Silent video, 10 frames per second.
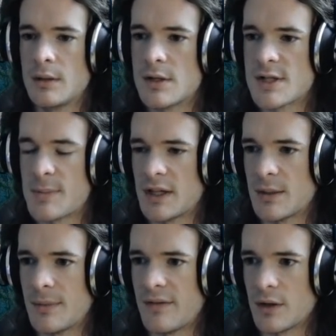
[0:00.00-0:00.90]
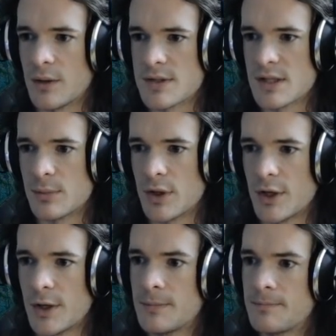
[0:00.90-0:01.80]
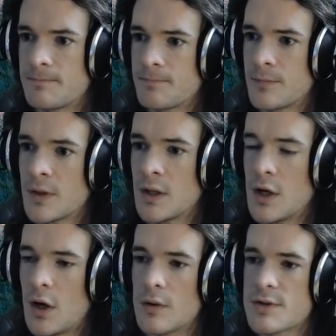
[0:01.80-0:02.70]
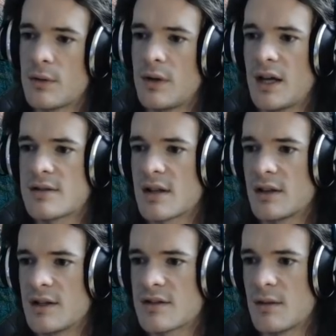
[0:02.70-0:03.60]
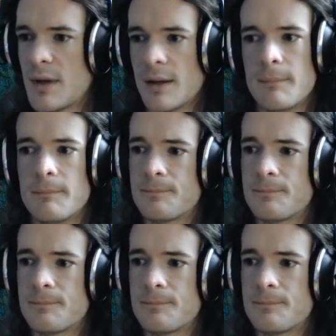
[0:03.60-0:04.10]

despite them having Ghost Liberator. Also, Nidusing Lings in the main.